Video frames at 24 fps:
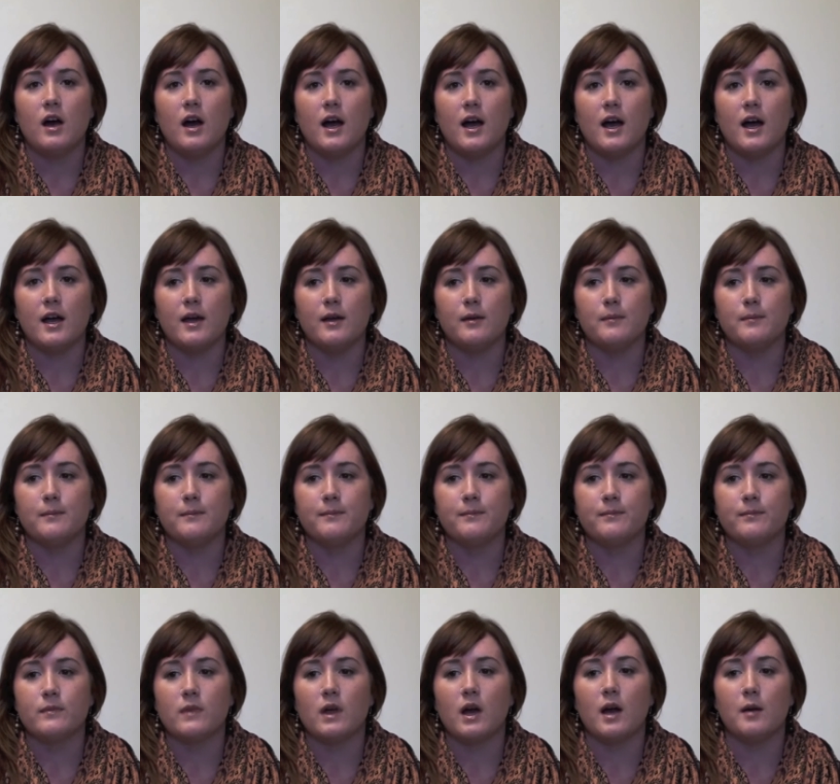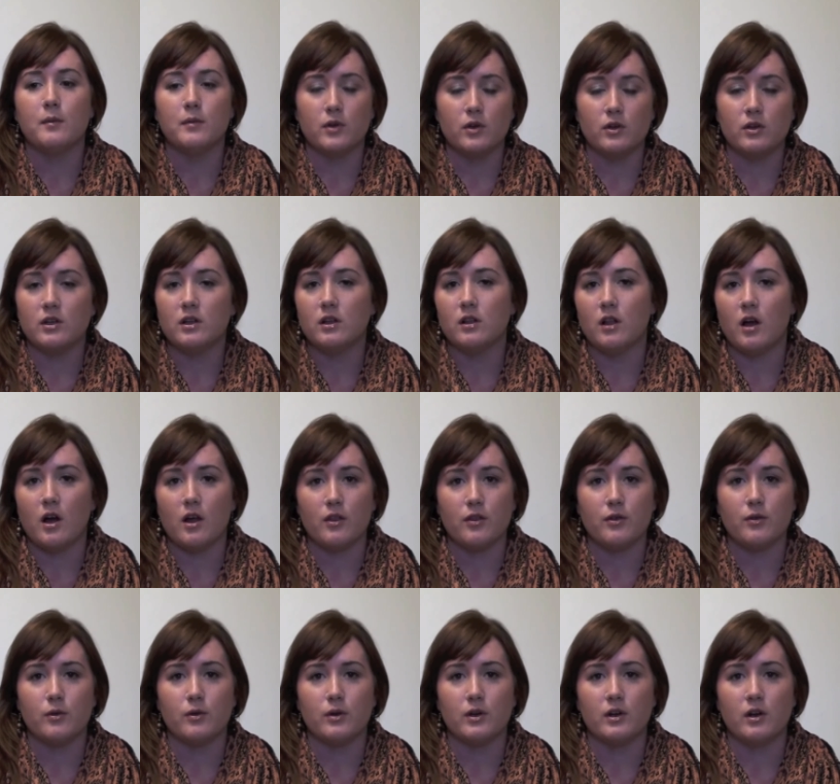I'm learning a lot
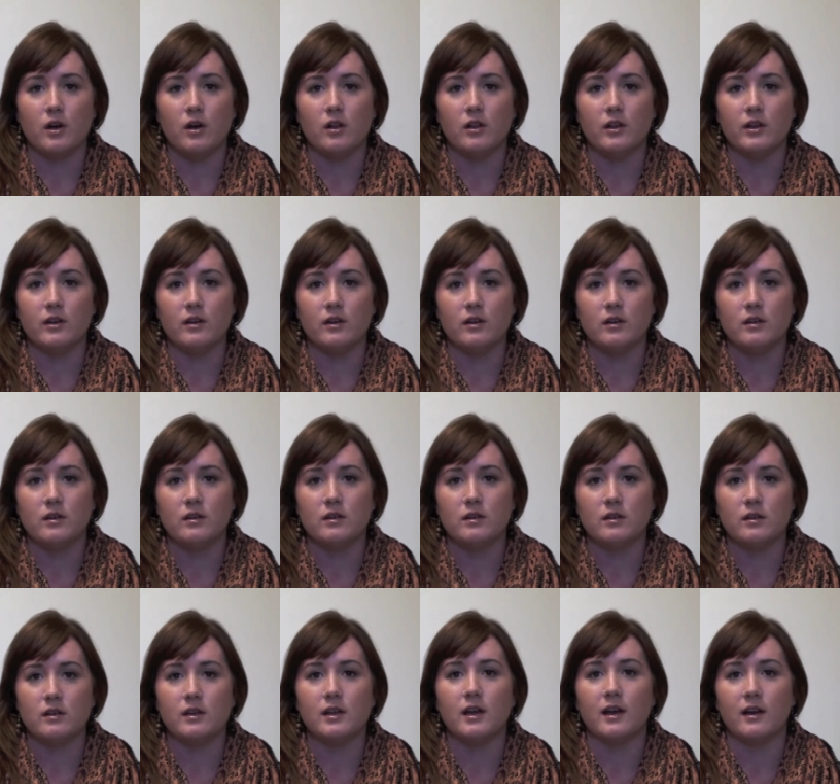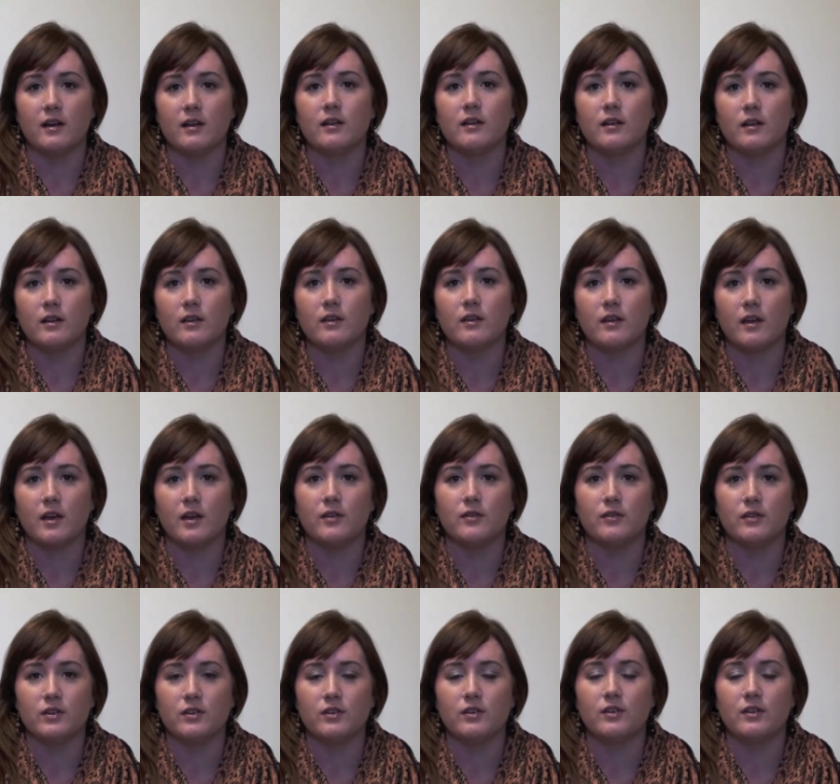through it all, and it's kind
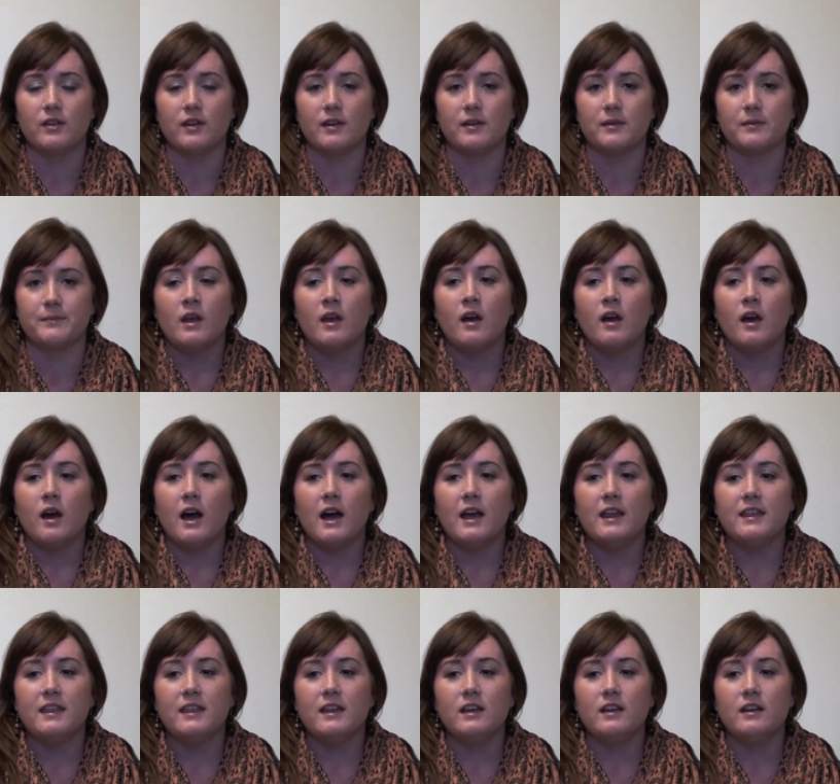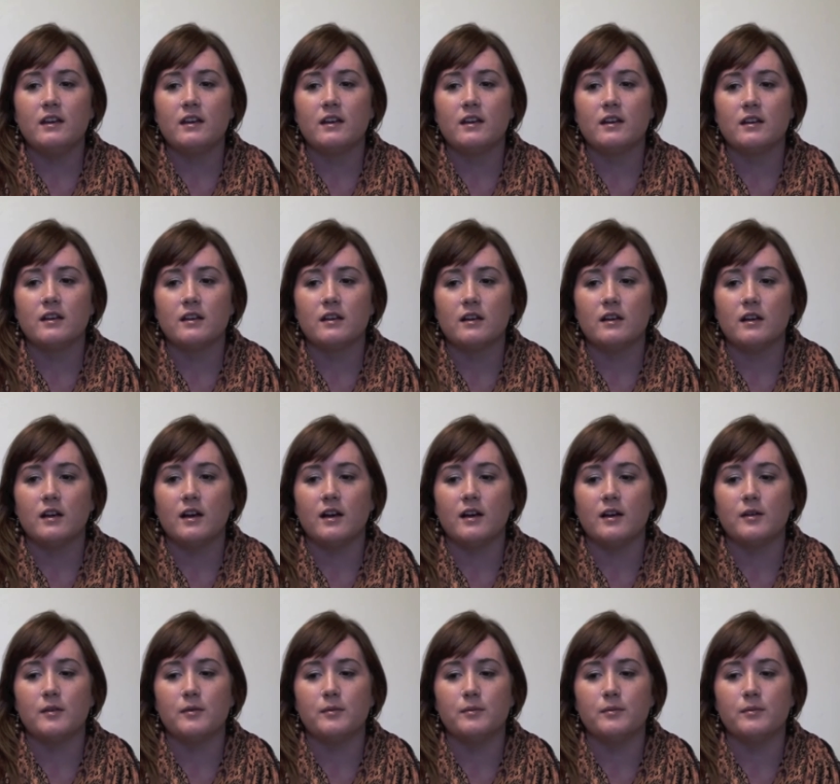of interesting. I think
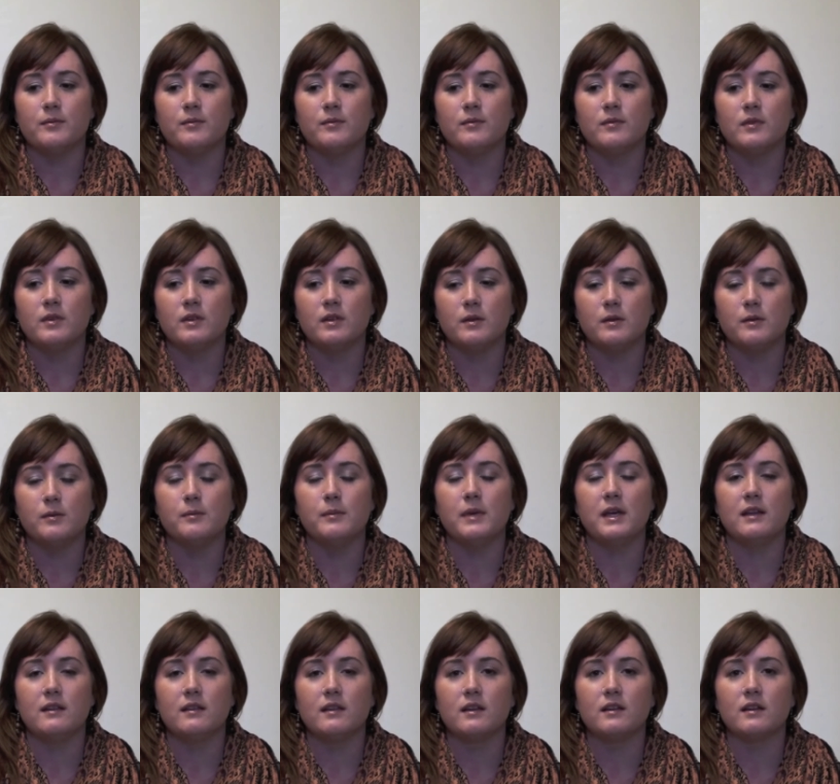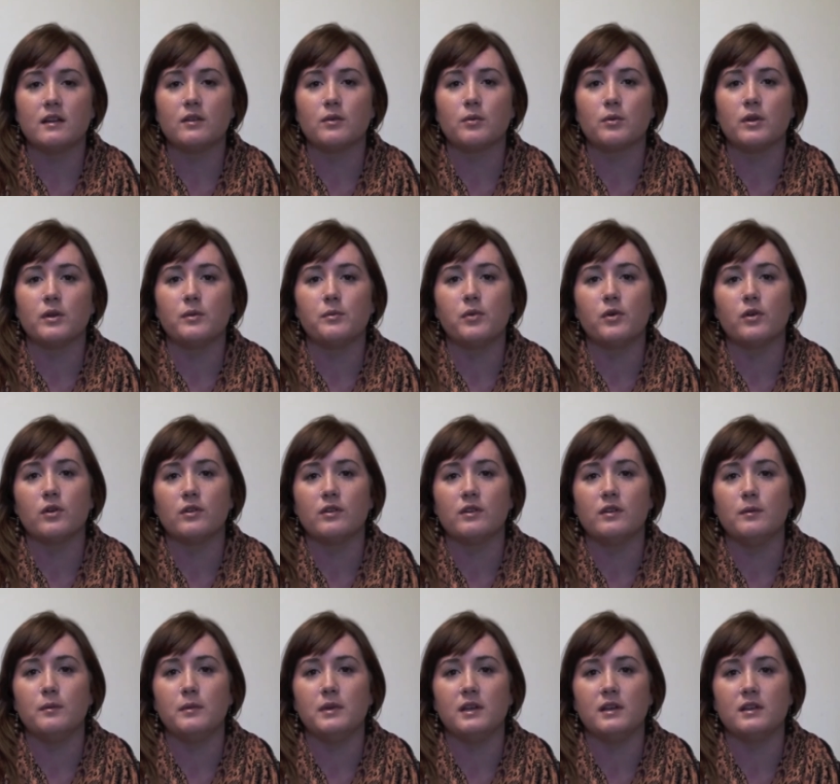the main thing that's really important
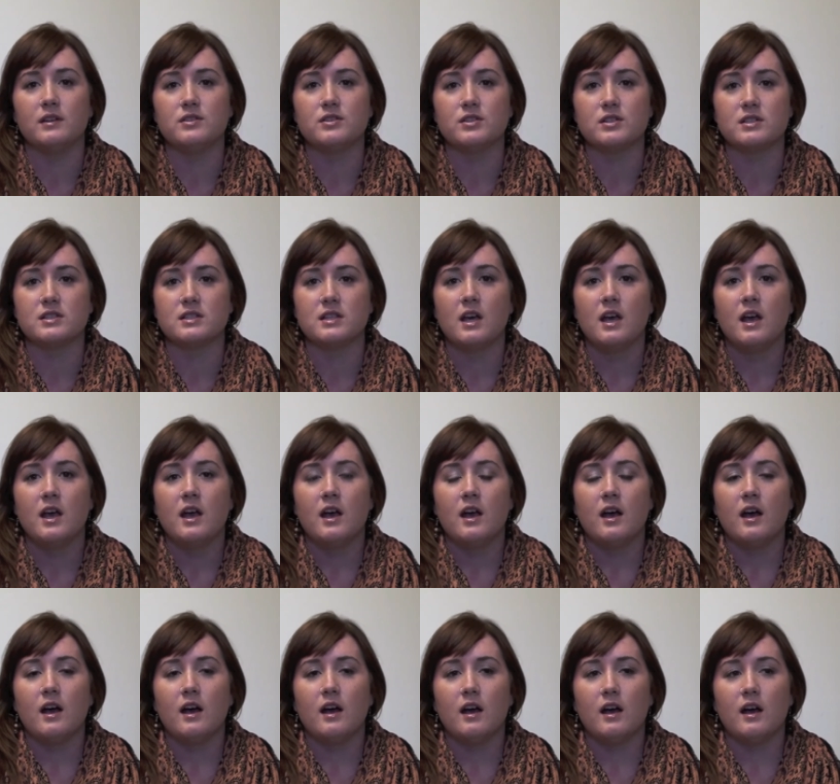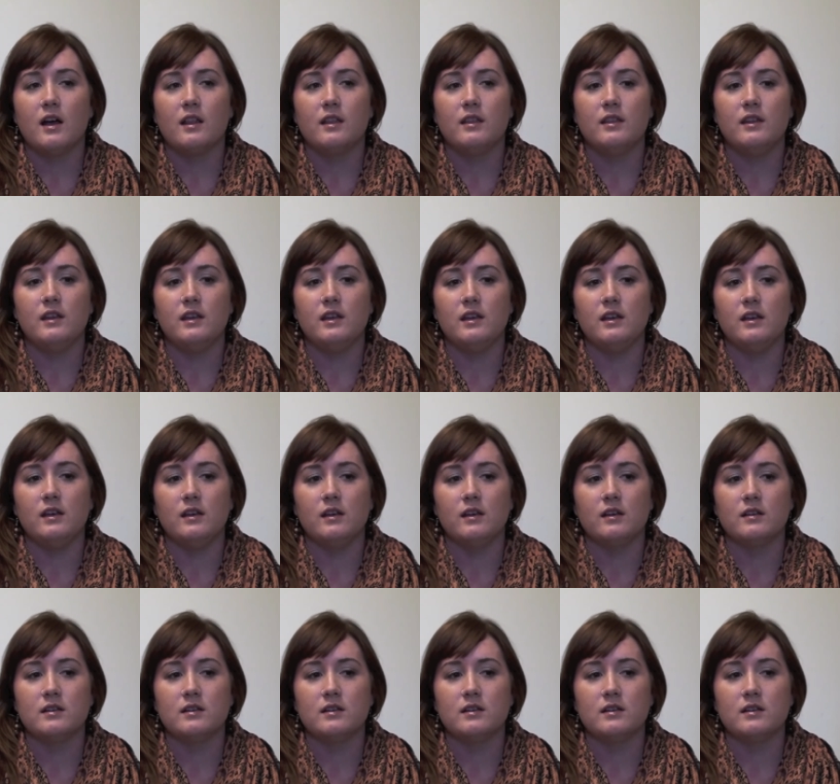to me is just the